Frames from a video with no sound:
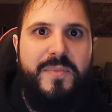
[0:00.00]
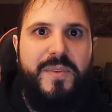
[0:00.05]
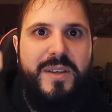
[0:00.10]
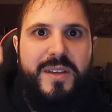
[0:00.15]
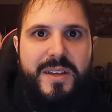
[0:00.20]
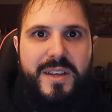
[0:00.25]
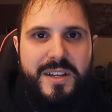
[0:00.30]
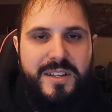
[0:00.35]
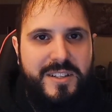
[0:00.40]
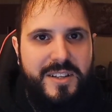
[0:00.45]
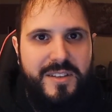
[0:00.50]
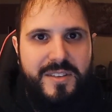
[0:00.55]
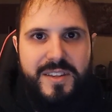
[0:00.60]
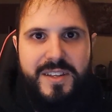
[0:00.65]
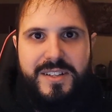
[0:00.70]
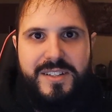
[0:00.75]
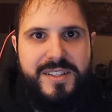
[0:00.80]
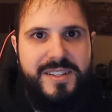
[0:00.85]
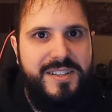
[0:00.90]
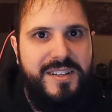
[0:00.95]
into
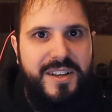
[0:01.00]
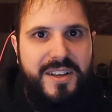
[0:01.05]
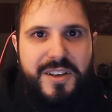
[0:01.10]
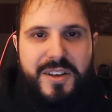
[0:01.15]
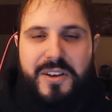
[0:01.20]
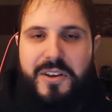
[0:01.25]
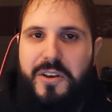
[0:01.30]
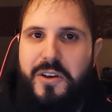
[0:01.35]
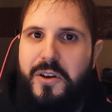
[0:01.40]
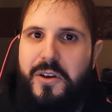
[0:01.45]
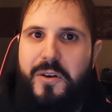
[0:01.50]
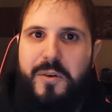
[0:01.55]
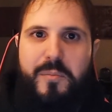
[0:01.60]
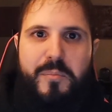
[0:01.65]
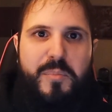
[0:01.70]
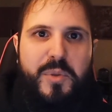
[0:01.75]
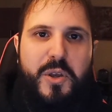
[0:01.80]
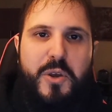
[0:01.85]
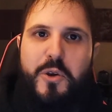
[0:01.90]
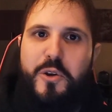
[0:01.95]
this
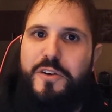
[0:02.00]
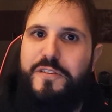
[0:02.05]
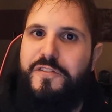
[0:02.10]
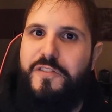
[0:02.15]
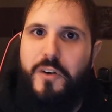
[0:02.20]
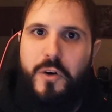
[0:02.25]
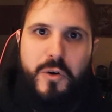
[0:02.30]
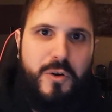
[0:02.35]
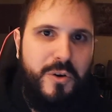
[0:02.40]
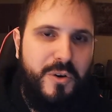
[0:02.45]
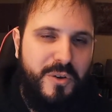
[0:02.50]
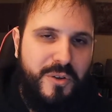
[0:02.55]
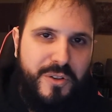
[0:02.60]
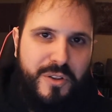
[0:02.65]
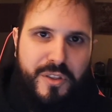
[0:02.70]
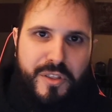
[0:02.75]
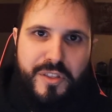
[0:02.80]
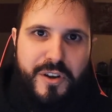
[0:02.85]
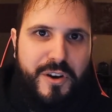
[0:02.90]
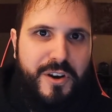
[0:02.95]
beautiful
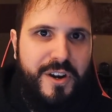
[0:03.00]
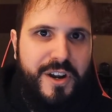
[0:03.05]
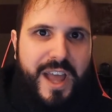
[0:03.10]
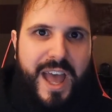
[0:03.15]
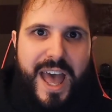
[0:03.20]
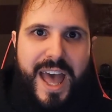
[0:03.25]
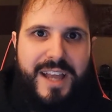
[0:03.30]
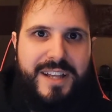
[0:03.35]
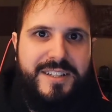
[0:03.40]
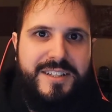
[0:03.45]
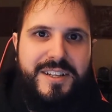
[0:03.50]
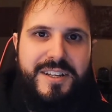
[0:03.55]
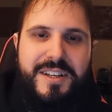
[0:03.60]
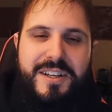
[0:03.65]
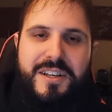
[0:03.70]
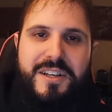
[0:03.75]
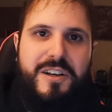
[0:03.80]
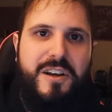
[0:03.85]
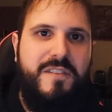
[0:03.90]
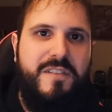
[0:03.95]
third act
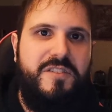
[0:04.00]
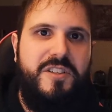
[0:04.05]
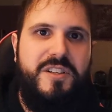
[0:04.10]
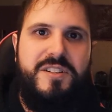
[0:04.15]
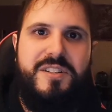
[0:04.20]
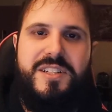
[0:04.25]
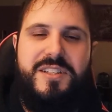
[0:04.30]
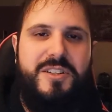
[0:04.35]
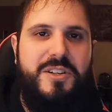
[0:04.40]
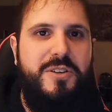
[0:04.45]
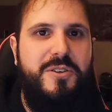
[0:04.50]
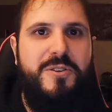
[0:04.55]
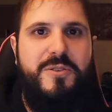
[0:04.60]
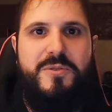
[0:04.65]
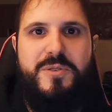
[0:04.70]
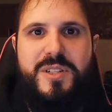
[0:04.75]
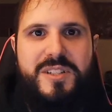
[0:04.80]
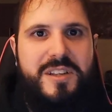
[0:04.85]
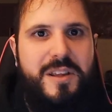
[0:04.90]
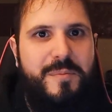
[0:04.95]
of just two
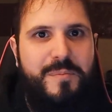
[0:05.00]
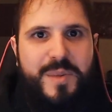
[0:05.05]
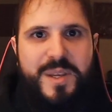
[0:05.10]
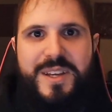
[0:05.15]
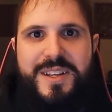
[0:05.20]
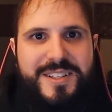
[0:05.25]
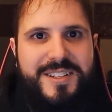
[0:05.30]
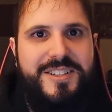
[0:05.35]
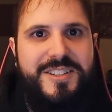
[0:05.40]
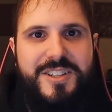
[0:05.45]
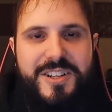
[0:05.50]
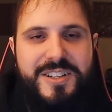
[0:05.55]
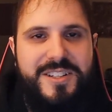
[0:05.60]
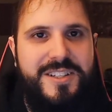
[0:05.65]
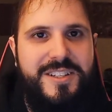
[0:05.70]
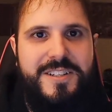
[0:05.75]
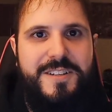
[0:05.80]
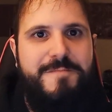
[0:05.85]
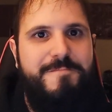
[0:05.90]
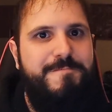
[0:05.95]

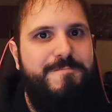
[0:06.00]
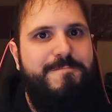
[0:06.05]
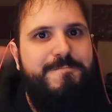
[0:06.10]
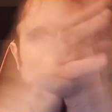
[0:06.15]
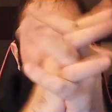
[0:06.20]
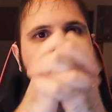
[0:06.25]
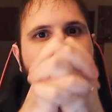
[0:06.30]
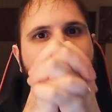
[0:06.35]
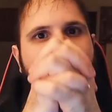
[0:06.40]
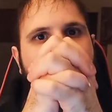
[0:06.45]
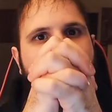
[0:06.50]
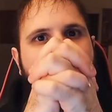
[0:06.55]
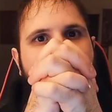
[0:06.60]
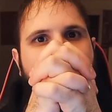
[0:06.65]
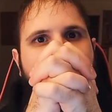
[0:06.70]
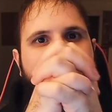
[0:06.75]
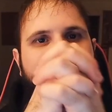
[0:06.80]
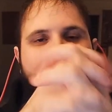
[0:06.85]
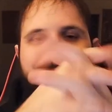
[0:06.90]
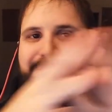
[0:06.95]
symbiotes,
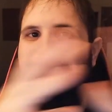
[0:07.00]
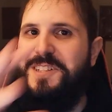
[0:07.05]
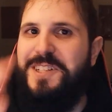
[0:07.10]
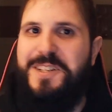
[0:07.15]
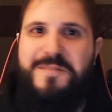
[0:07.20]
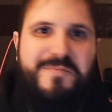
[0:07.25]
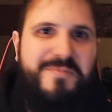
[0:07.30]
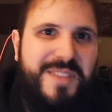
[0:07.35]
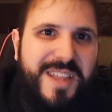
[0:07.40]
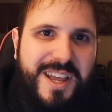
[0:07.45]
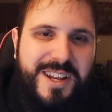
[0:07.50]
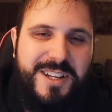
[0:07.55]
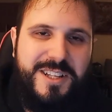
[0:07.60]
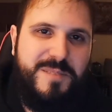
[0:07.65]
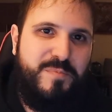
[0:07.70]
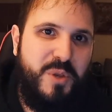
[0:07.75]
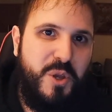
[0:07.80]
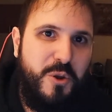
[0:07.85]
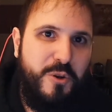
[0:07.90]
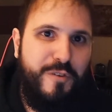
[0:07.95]
and it's
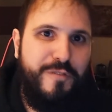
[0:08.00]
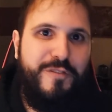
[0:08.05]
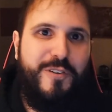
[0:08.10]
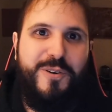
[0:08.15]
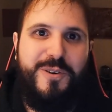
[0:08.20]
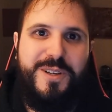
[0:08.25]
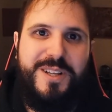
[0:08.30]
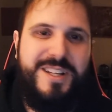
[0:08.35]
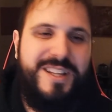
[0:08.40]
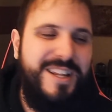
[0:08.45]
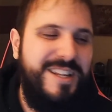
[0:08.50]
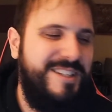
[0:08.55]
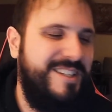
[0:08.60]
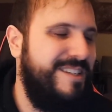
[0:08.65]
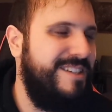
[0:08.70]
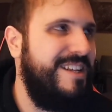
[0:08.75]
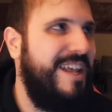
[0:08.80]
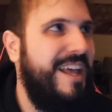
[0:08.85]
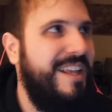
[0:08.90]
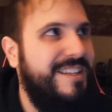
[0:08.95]
beautiful.
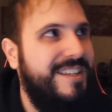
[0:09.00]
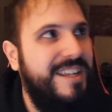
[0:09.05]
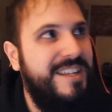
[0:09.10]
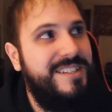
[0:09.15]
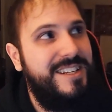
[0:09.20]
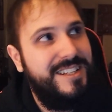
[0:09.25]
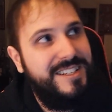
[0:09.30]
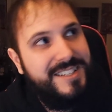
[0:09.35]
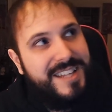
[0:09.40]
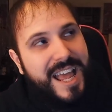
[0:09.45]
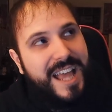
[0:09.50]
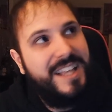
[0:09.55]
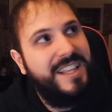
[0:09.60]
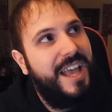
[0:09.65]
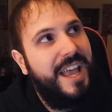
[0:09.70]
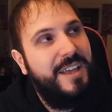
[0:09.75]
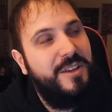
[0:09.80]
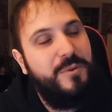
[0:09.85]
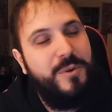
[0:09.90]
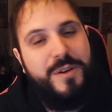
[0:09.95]
It's exactly
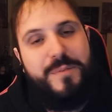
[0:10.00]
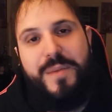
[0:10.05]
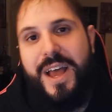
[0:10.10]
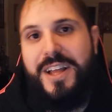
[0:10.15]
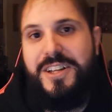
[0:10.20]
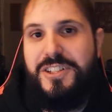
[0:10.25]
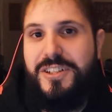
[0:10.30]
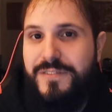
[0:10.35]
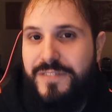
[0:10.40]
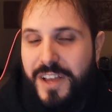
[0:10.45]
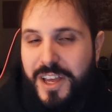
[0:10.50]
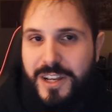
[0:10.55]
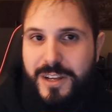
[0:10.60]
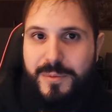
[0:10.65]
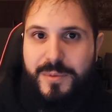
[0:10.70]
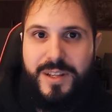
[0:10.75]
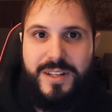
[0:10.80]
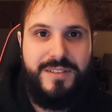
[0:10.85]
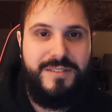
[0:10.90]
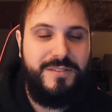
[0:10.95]
how you would imagine
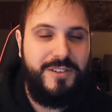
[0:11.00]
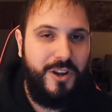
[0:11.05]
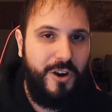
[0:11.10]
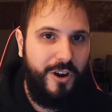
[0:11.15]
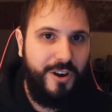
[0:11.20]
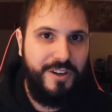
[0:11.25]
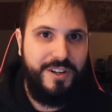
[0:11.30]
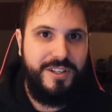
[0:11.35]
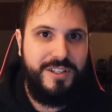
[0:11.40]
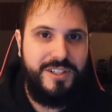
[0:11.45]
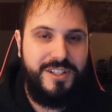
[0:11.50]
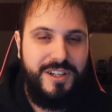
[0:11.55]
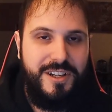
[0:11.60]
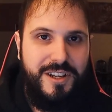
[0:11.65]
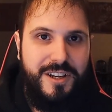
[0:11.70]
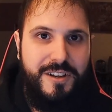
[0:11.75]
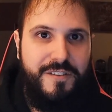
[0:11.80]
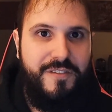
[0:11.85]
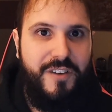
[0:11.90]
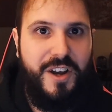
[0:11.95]
Venom and Carnage
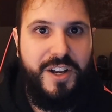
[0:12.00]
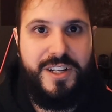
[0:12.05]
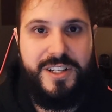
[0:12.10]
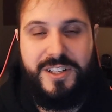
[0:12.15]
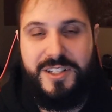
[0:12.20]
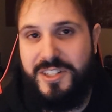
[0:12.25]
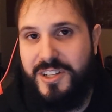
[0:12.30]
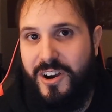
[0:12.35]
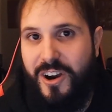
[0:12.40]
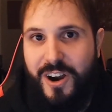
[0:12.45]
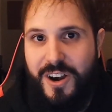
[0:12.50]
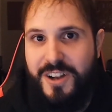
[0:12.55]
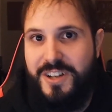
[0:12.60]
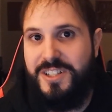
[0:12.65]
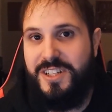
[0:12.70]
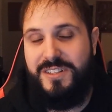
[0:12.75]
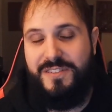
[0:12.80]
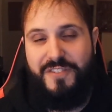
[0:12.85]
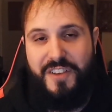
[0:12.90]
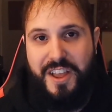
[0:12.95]
fighting, because
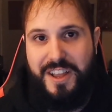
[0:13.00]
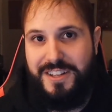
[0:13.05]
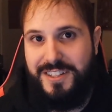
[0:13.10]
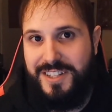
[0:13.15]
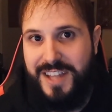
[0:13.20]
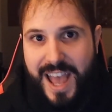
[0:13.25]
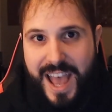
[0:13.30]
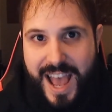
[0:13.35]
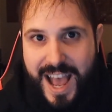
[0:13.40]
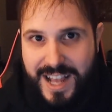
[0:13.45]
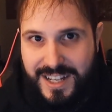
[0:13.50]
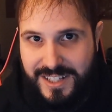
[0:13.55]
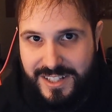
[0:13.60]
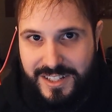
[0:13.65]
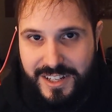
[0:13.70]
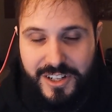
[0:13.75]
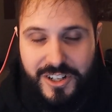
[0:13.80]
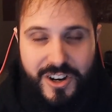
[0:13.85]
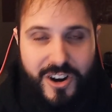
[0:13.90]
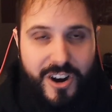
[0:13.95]
Carnage is fantastic.